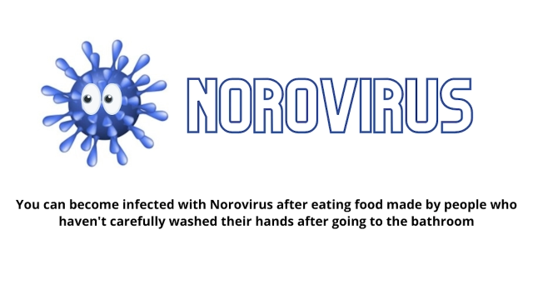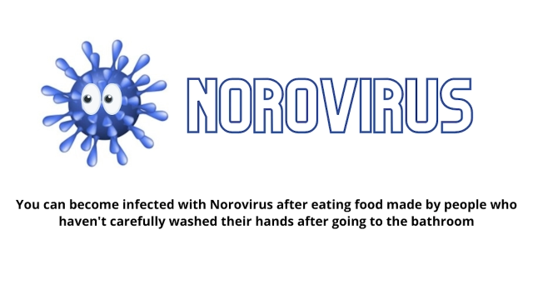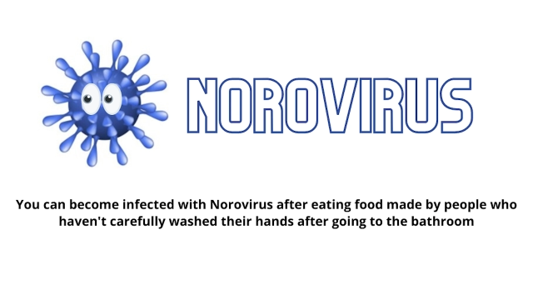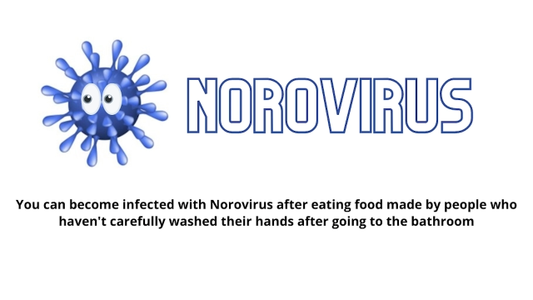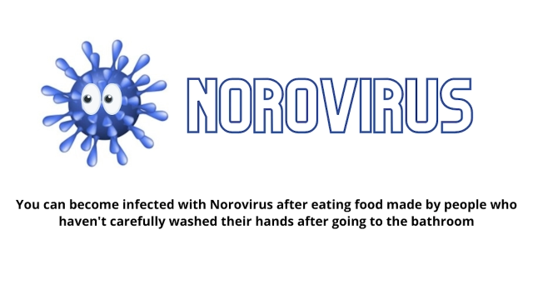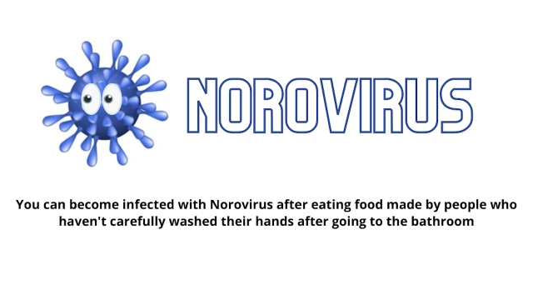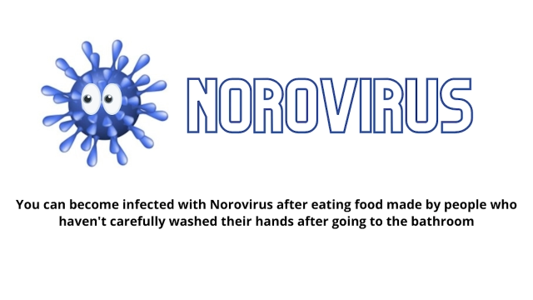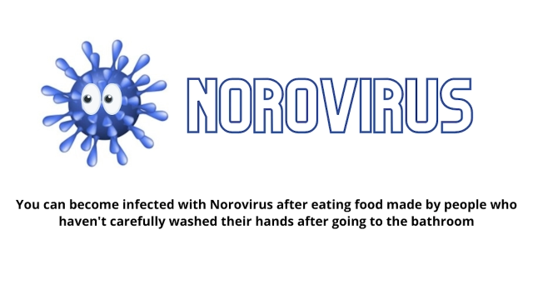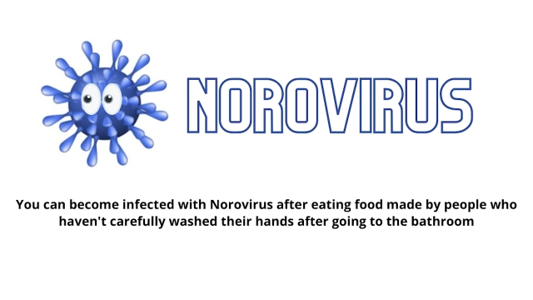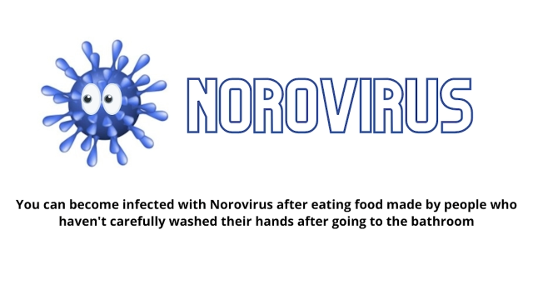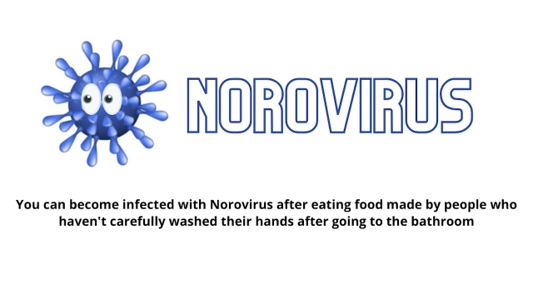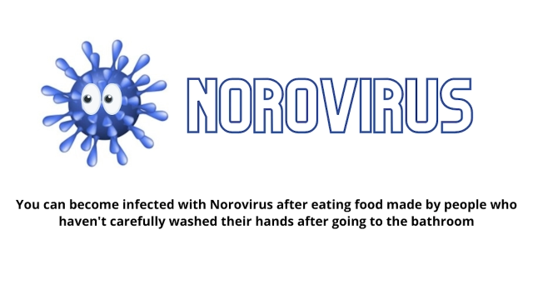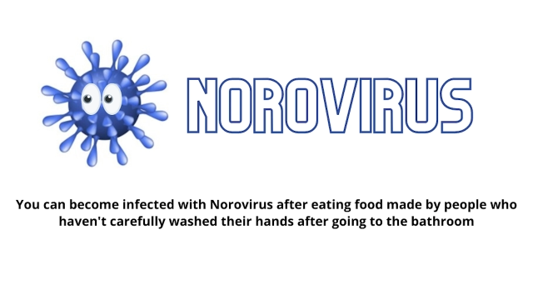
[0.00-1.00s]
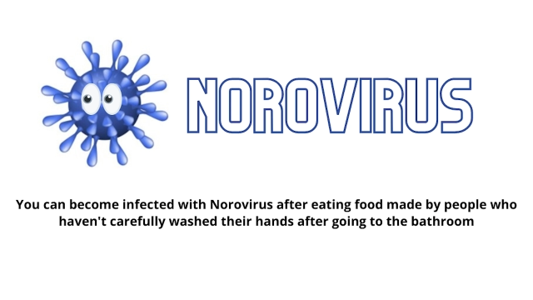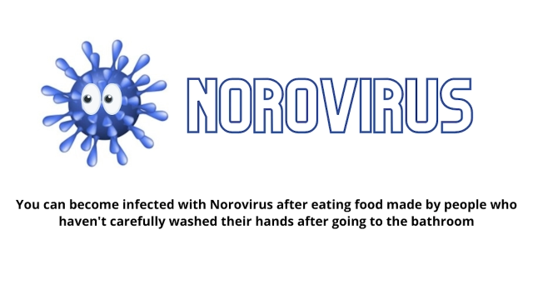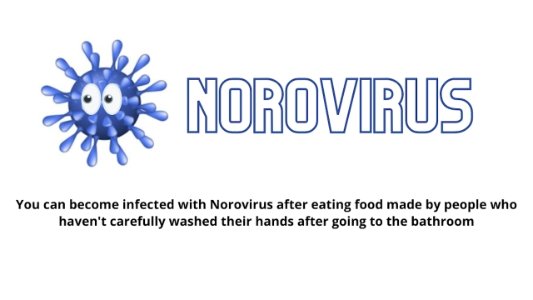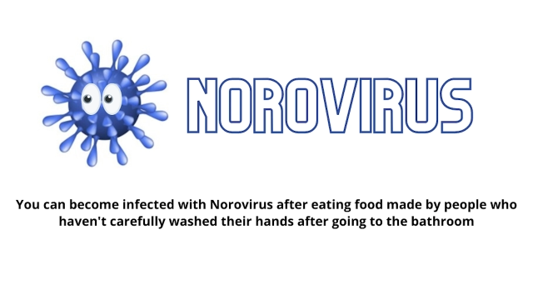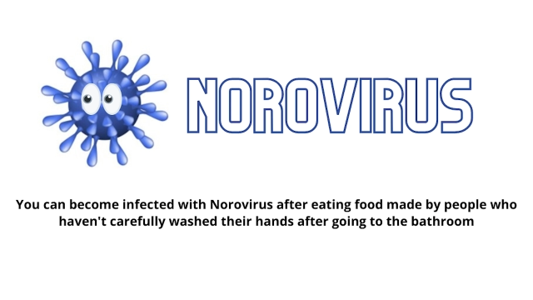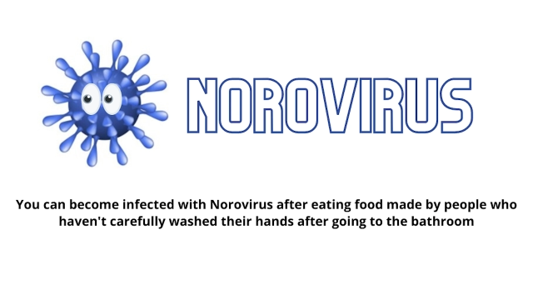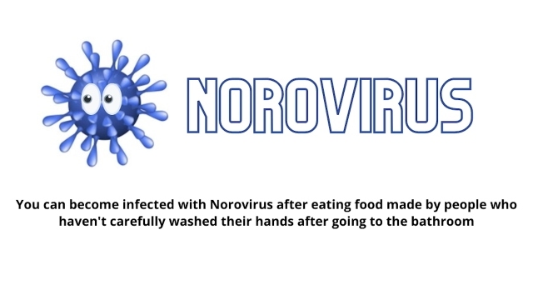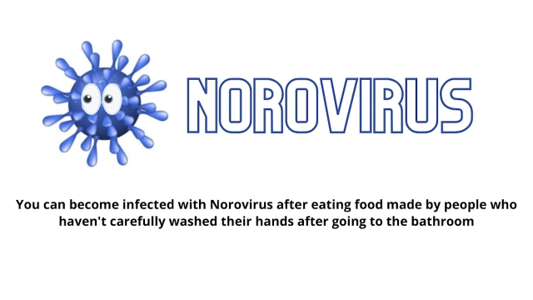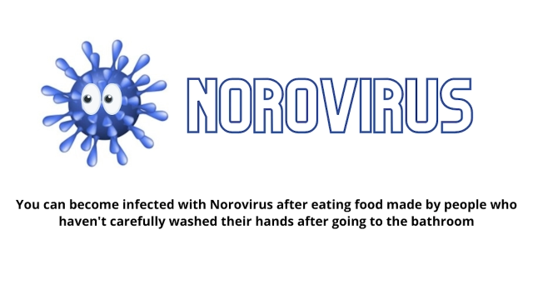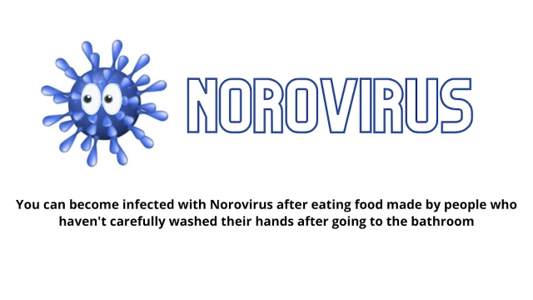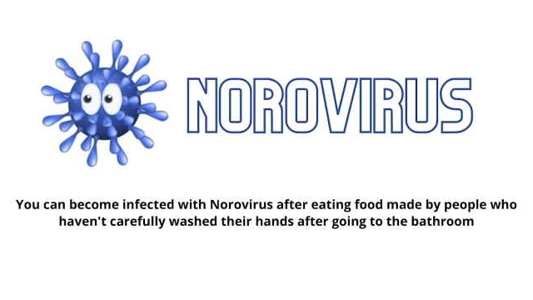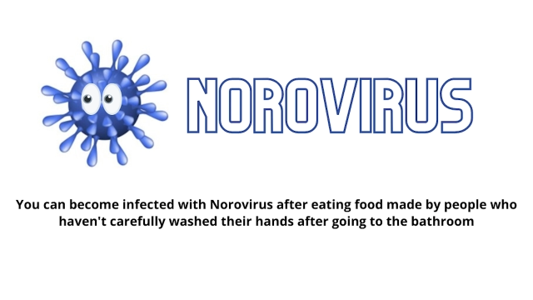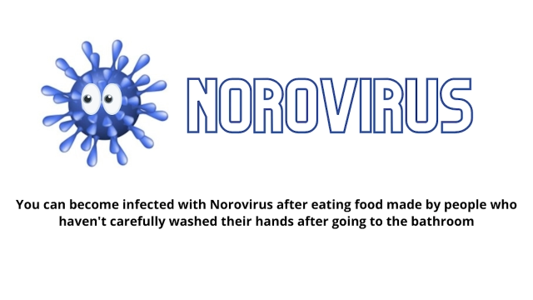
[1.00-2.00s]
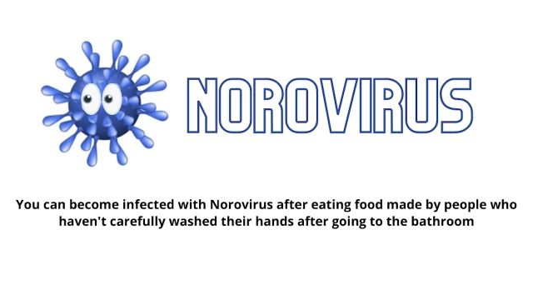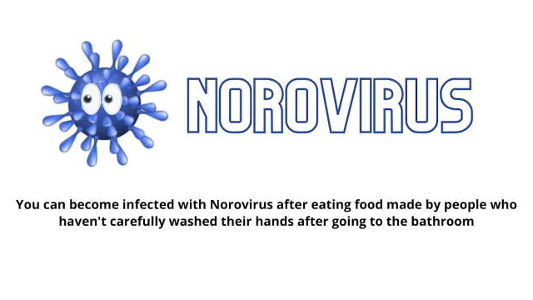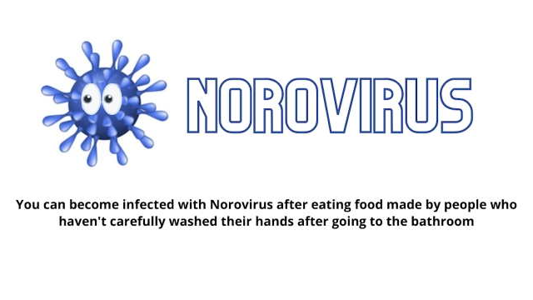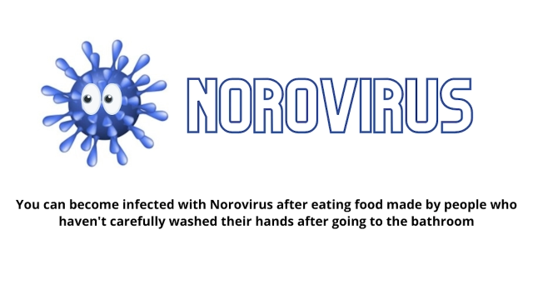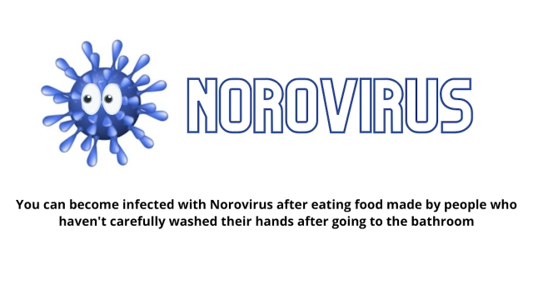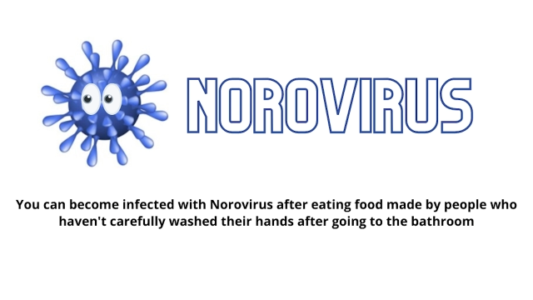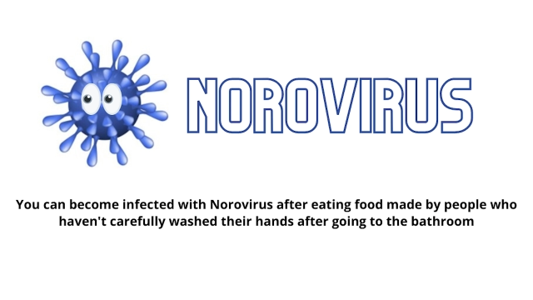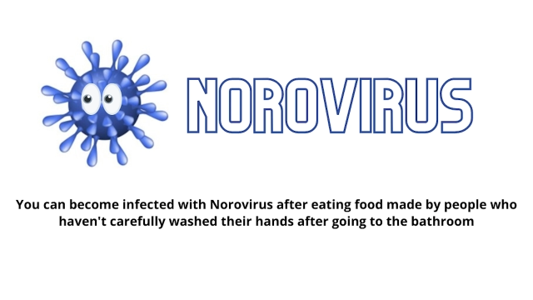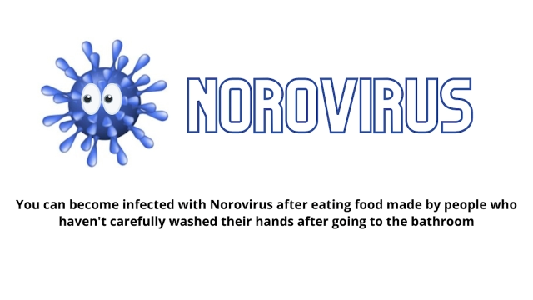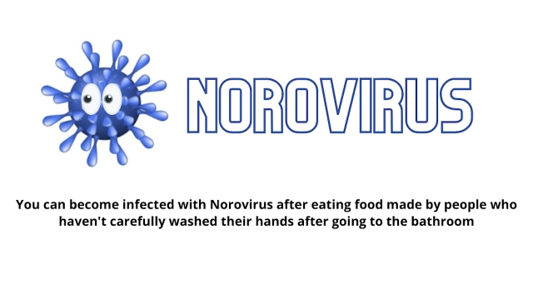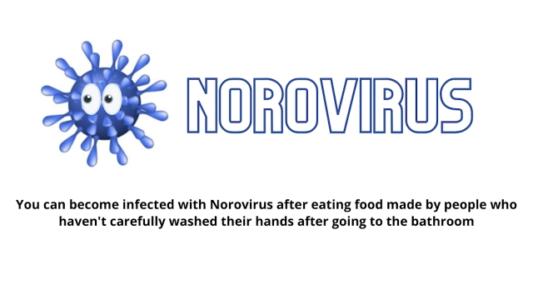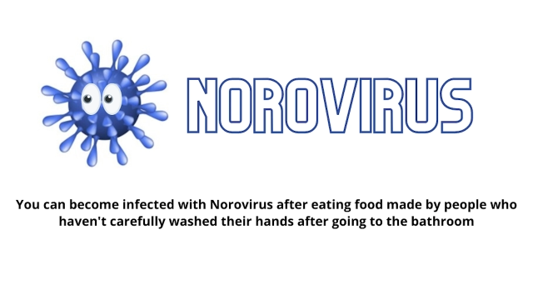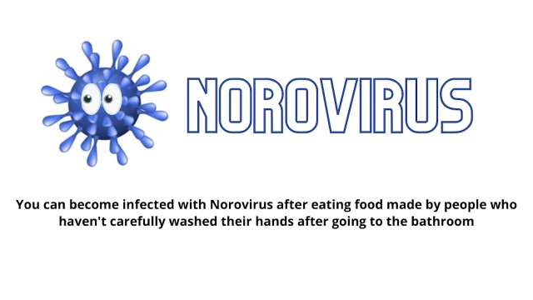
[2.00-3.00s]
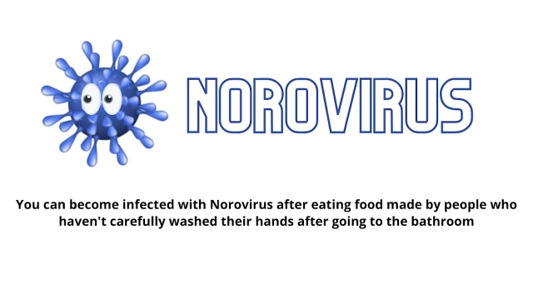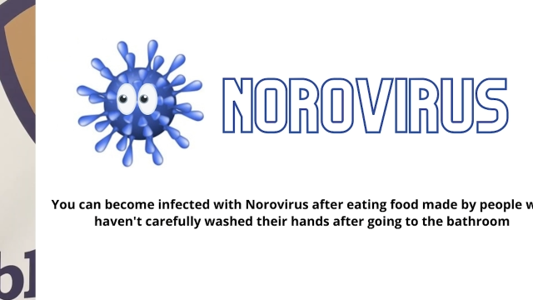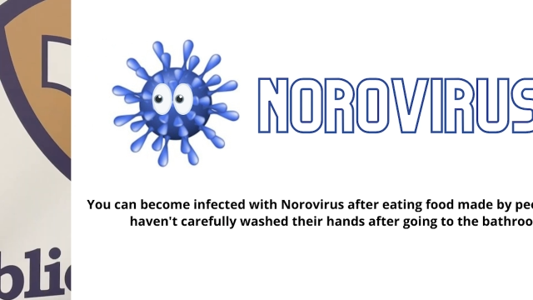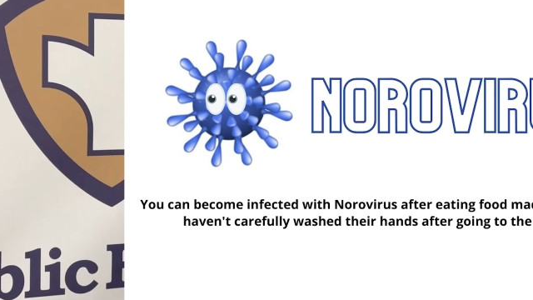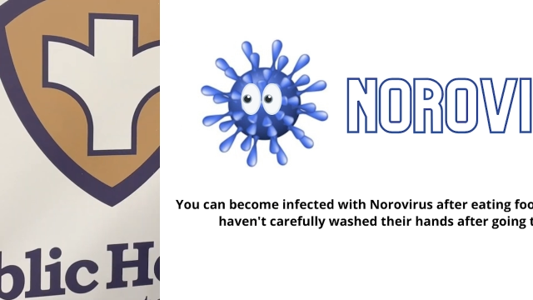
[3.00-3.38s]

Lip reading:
No face is visible, so there are no lips to read.